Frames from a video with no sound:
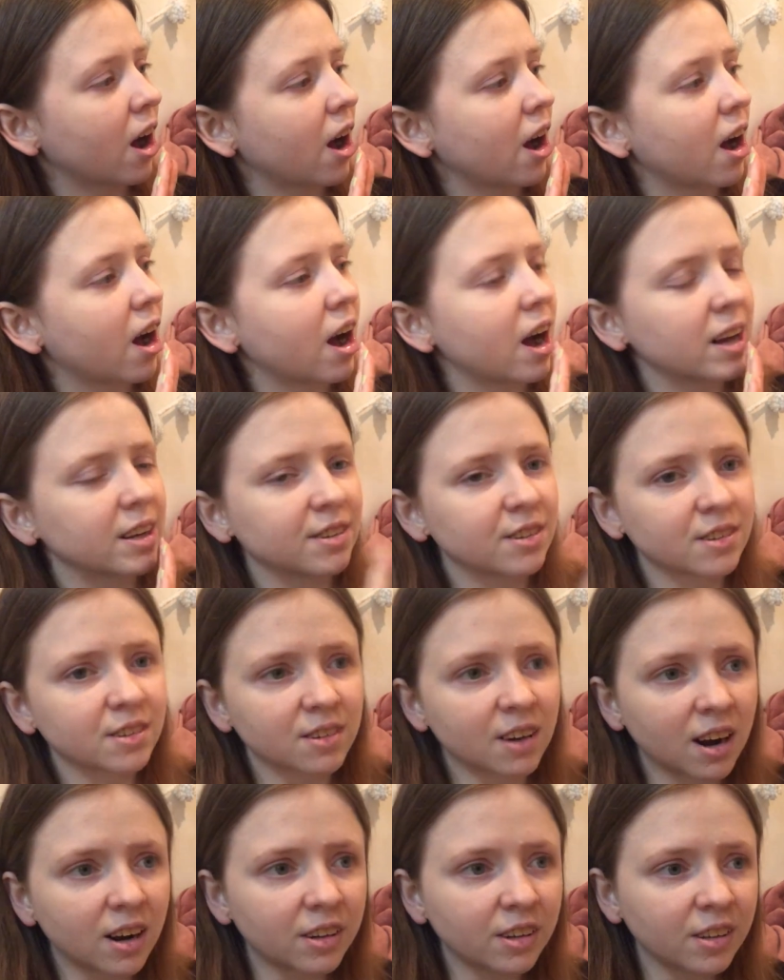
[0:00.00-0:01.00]
I
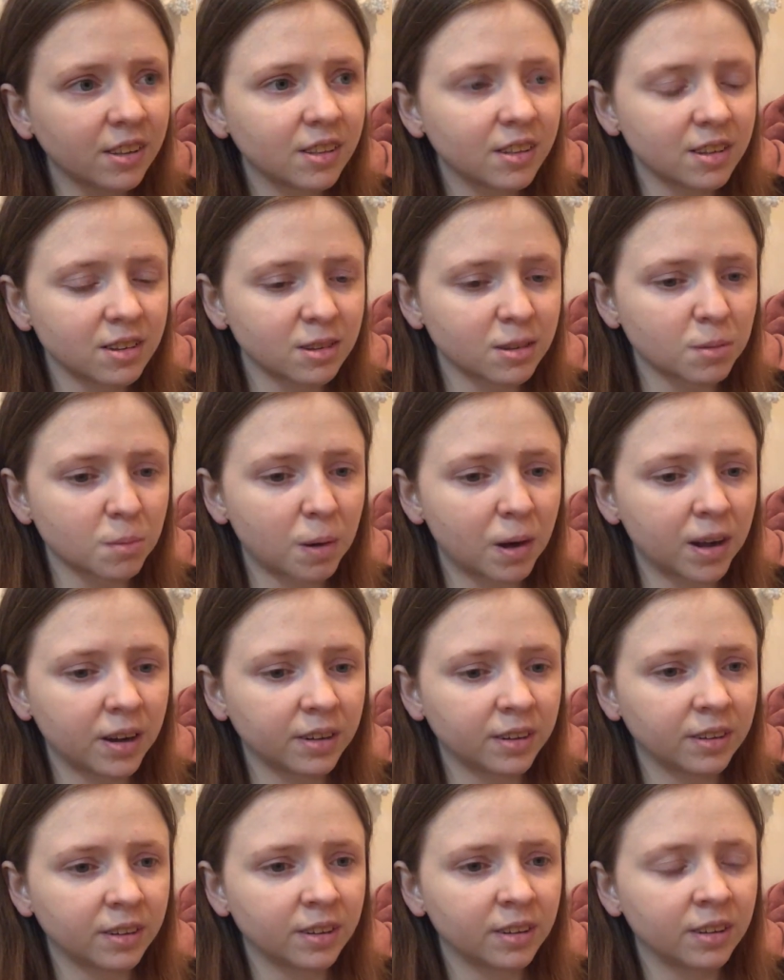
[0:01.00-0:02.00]
started this
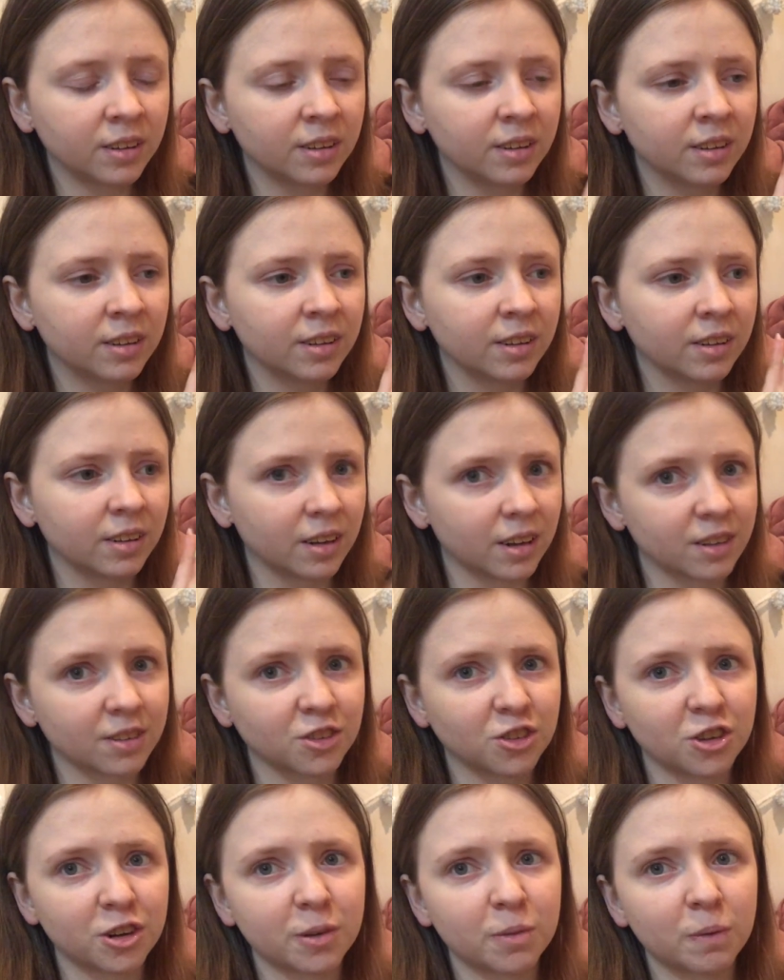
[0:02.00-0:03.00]
one
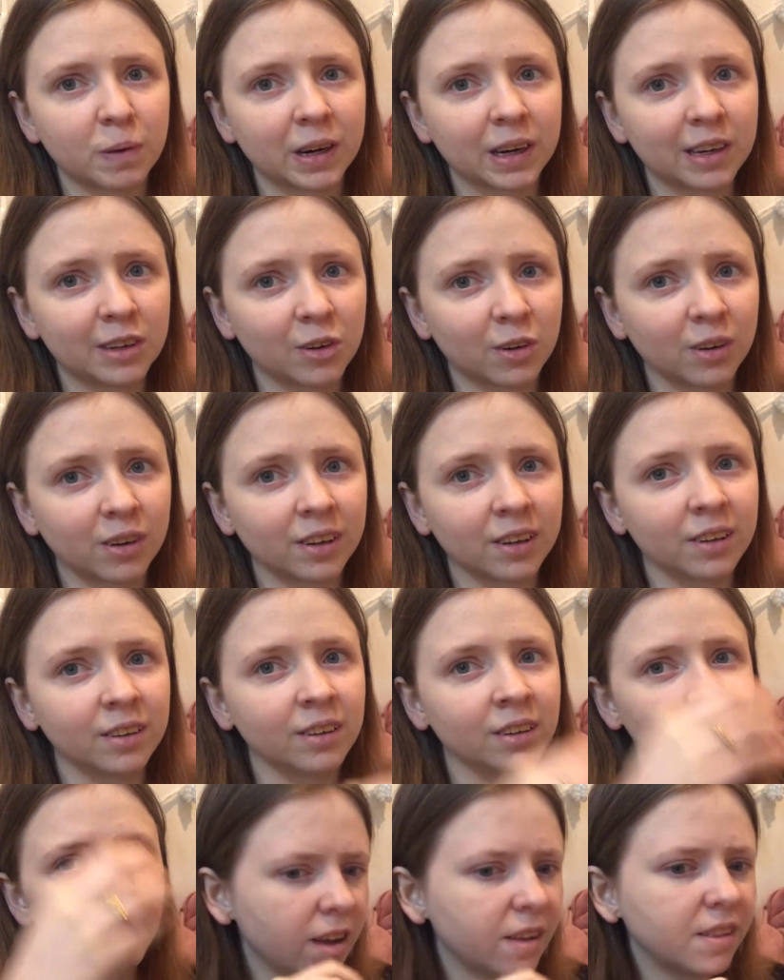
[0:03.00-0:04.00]
last year when I got it,
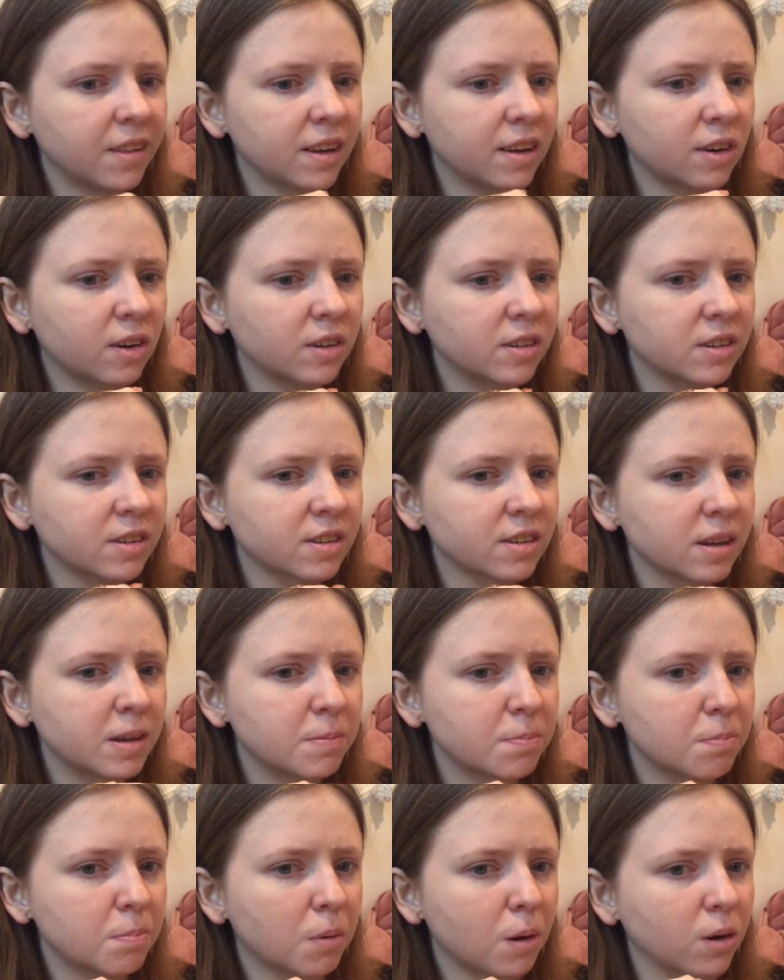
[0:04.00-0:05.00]
I think
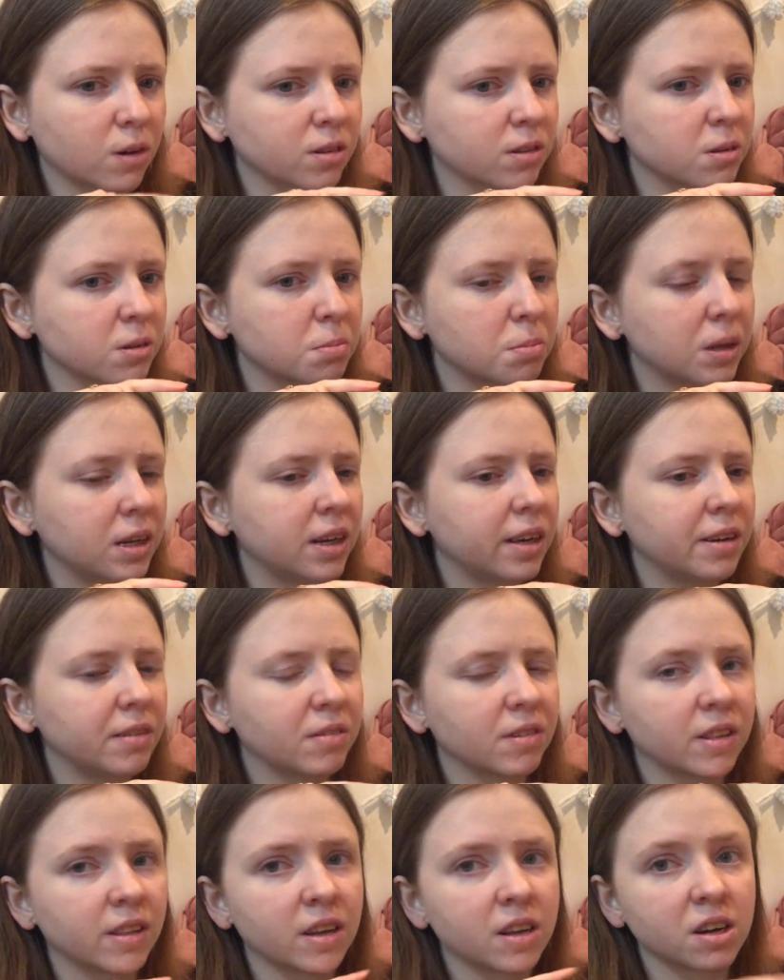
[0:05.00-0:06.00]
honestly possibly
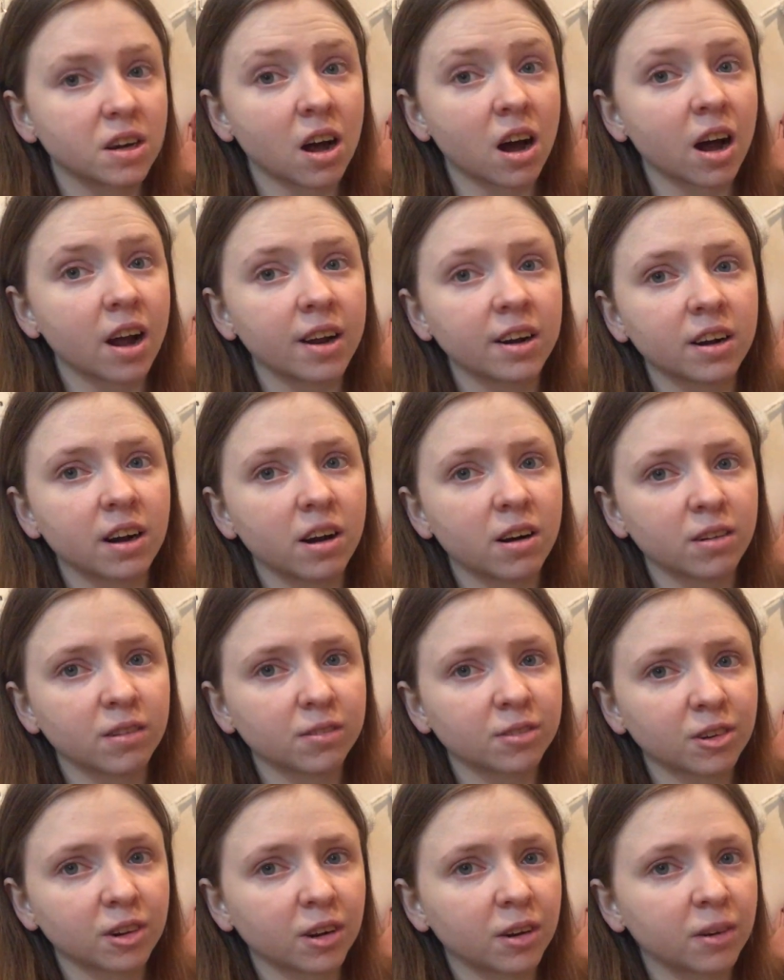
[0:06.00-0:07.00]
even the night
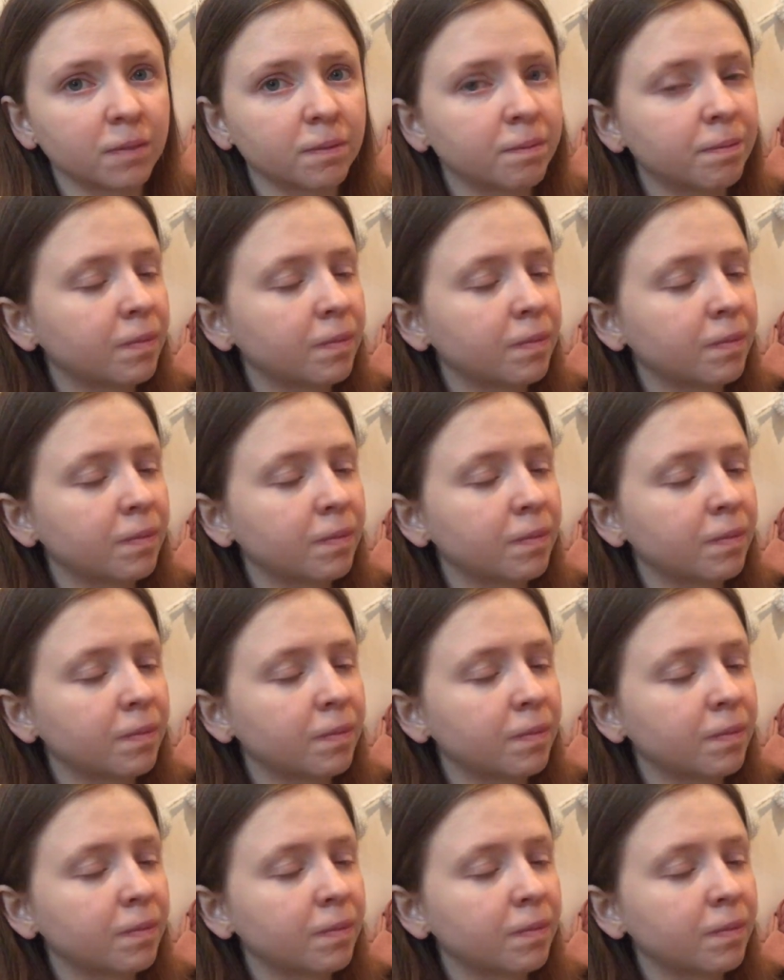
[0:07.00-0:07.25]
after.